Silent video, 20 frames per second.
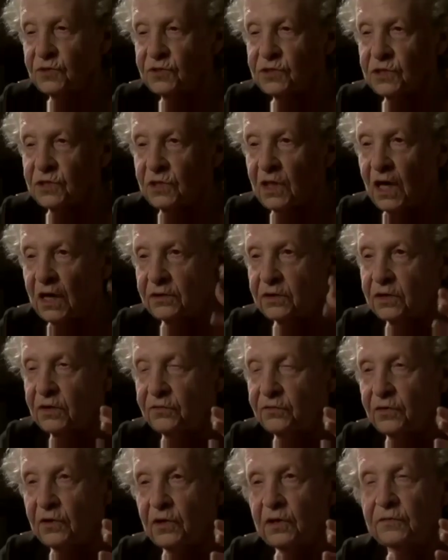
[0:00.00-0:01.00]
not the
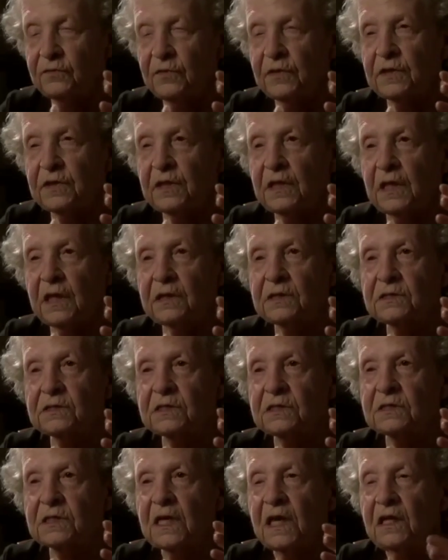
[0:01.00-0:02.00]
world with the
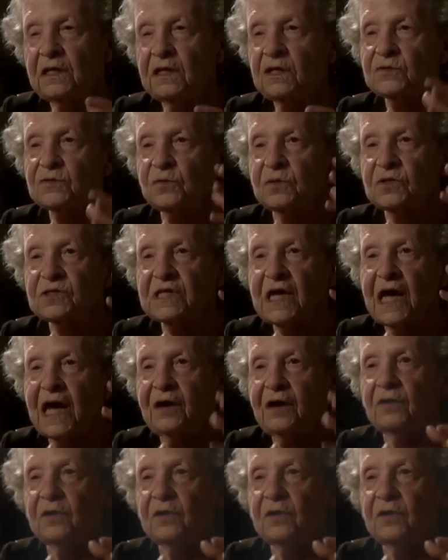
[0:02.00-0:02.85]
Nazis. This was our